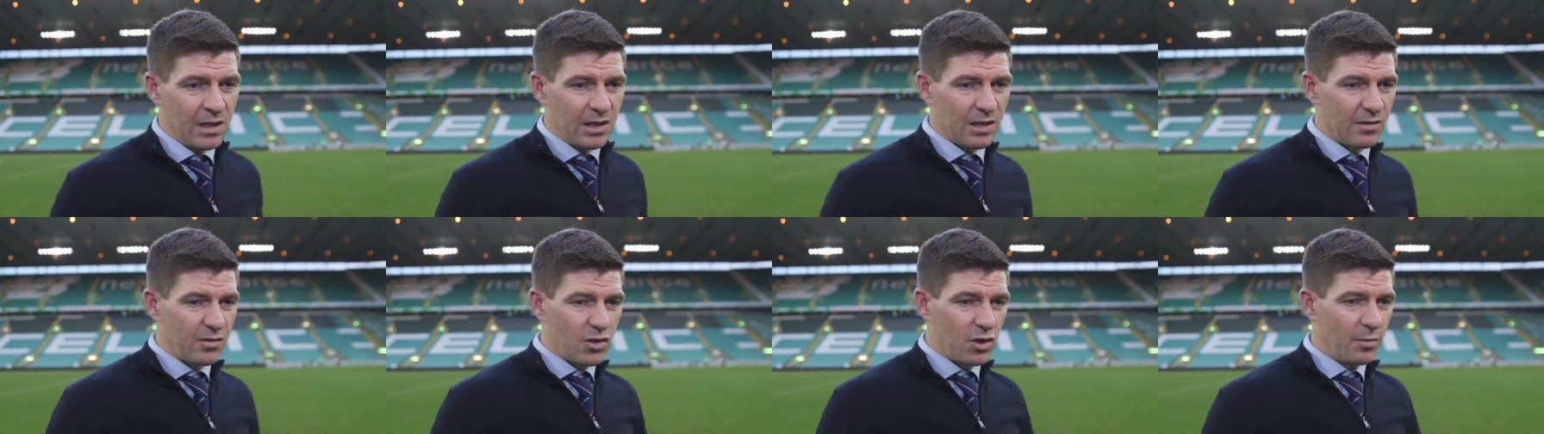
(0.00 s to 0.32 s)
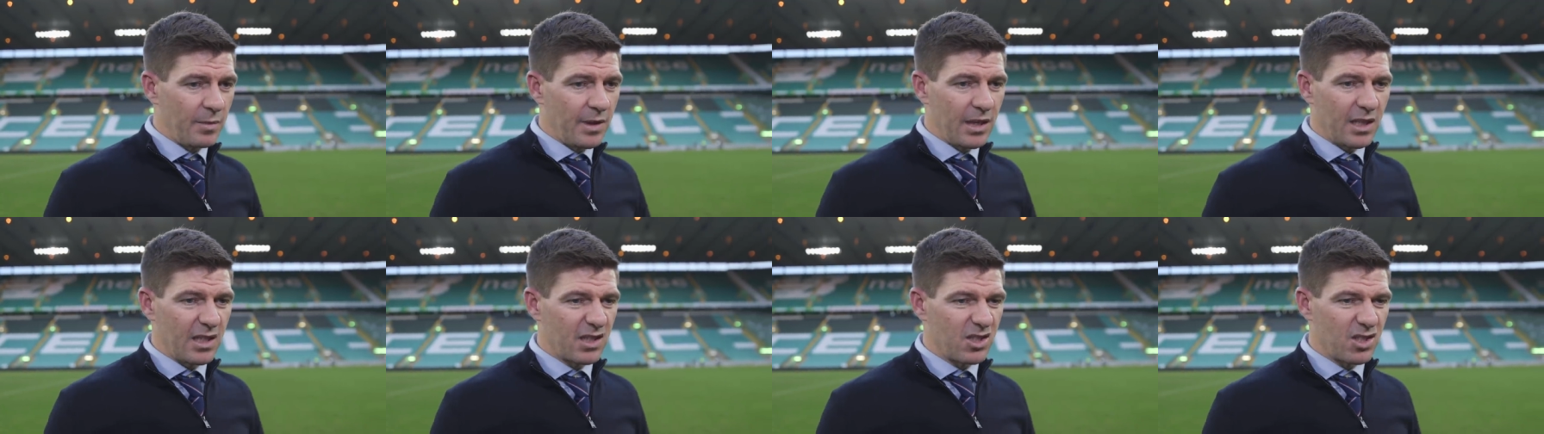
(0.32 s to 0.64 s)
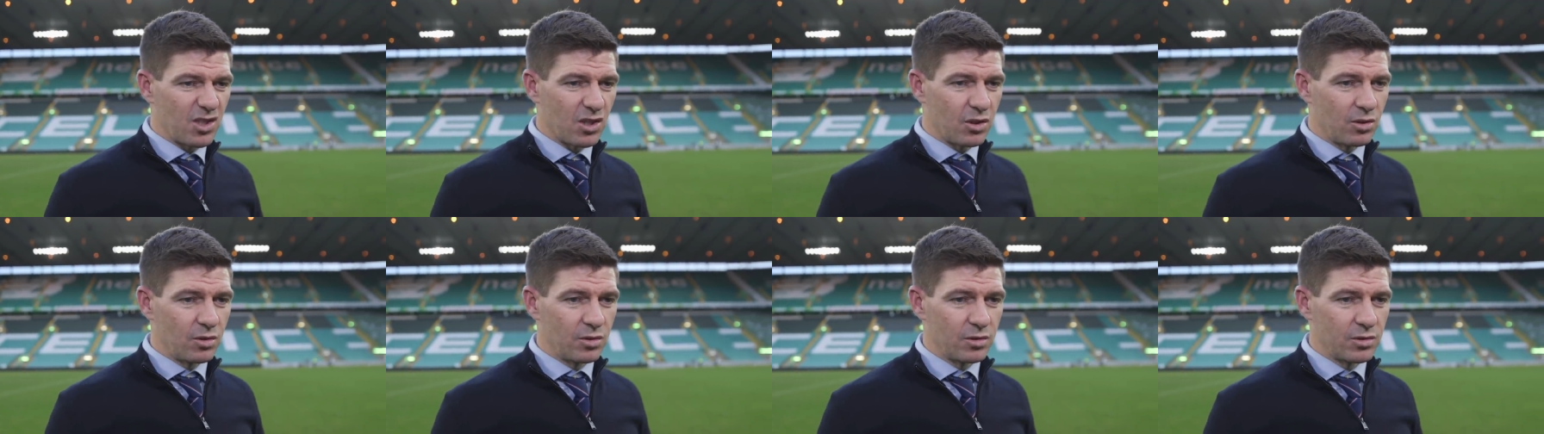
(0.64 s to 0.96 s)
They've come here and
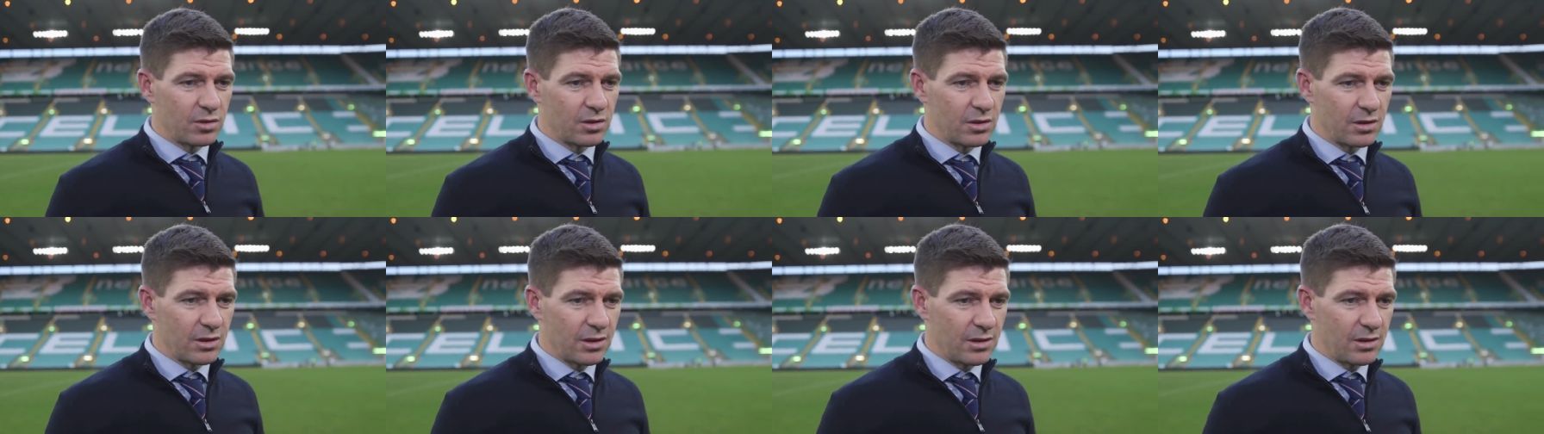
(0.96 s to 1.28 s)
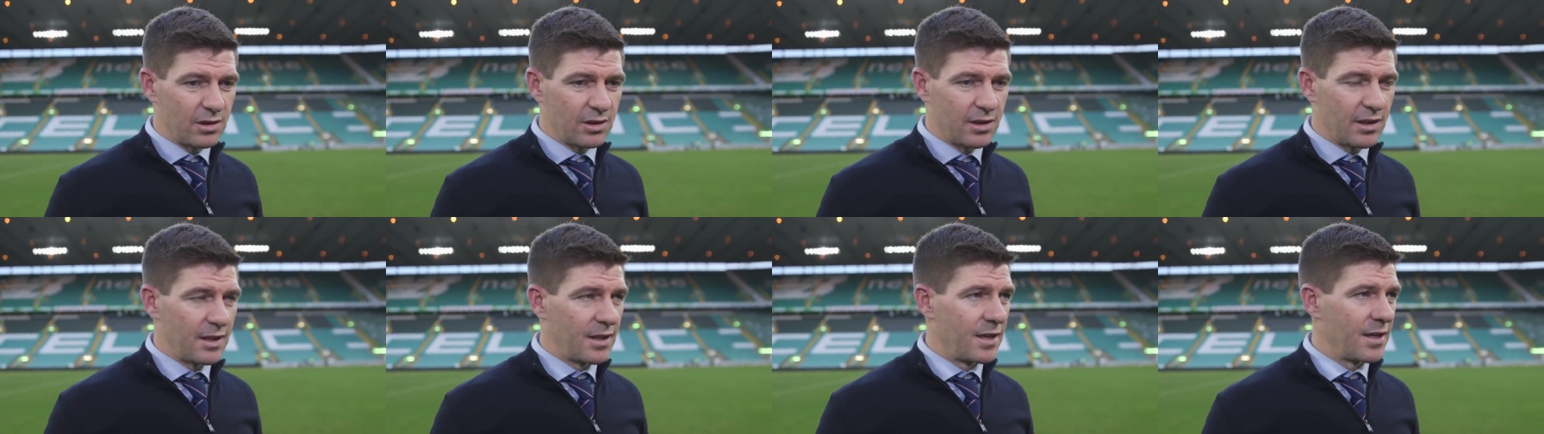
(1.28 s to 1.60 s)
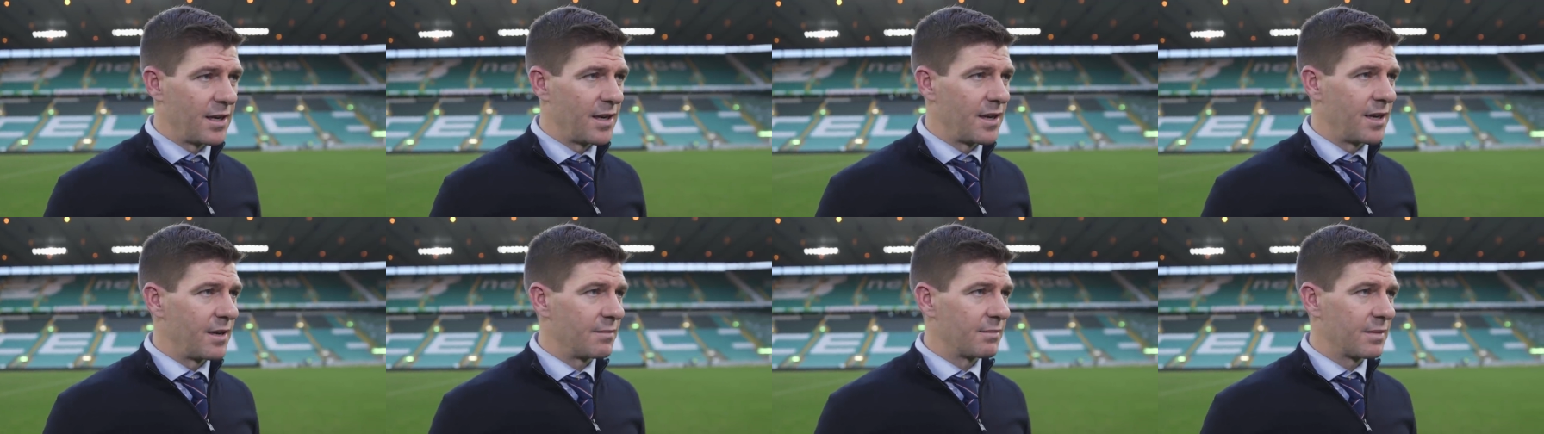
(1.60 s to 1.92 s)
showed
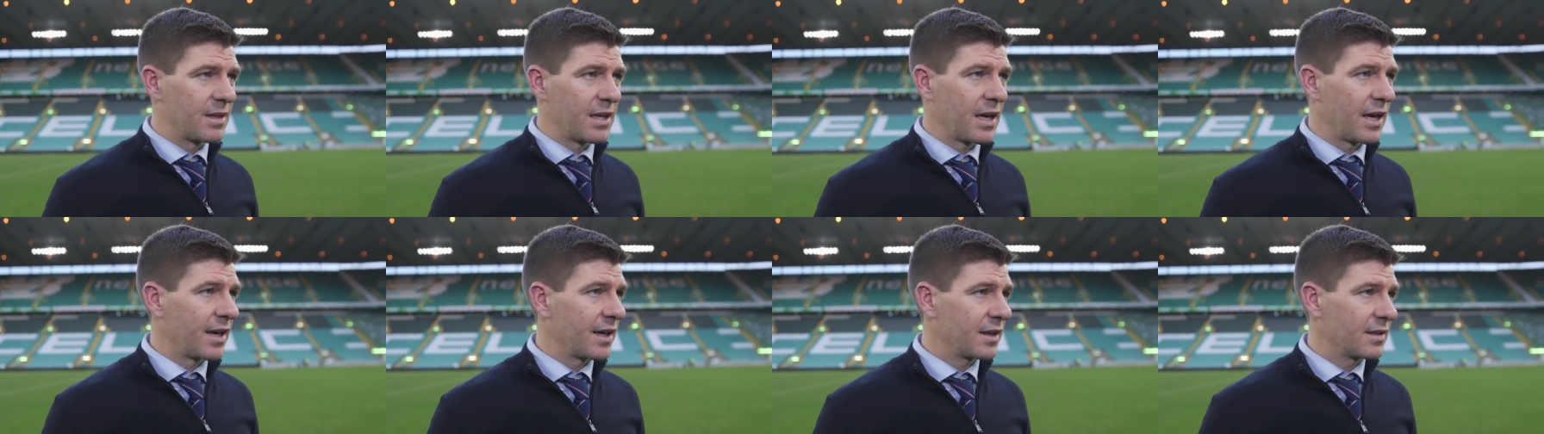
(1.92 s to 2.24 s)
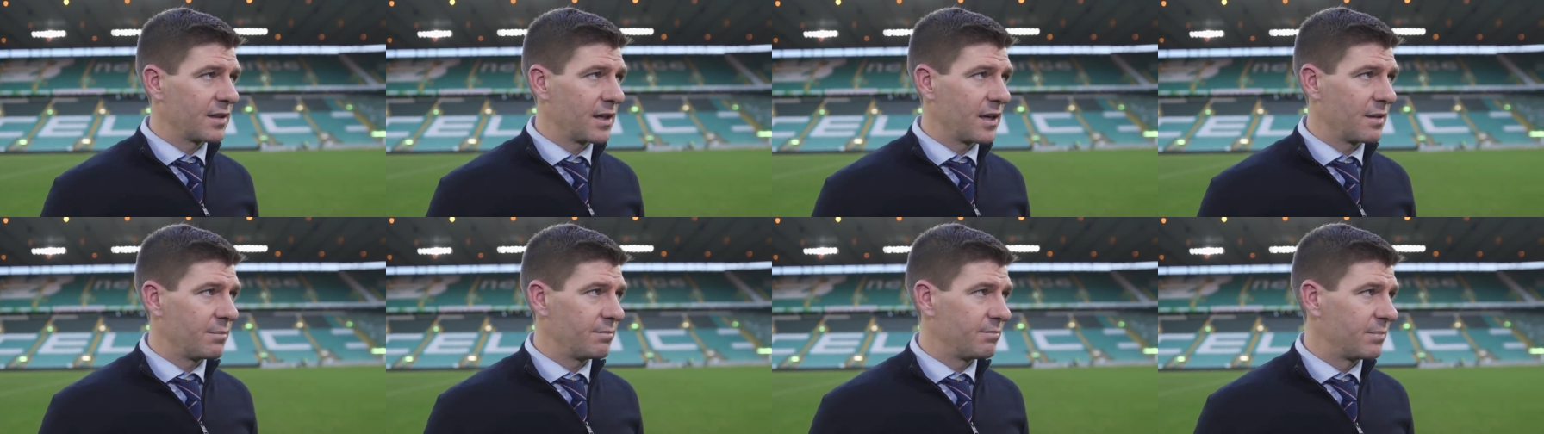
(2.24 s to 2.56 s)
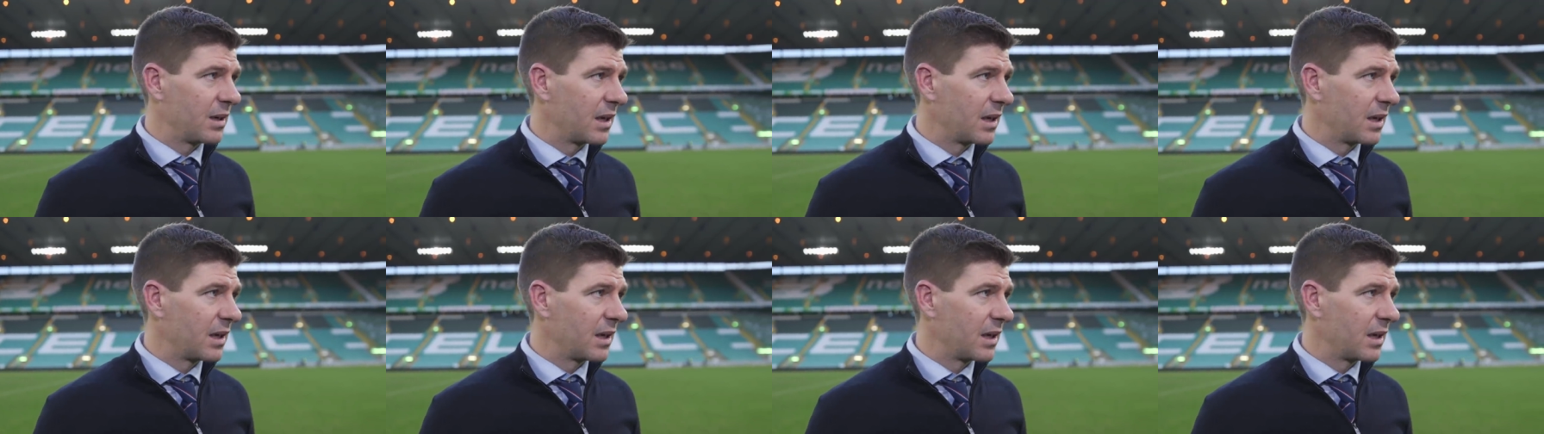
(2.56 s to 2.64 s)
character,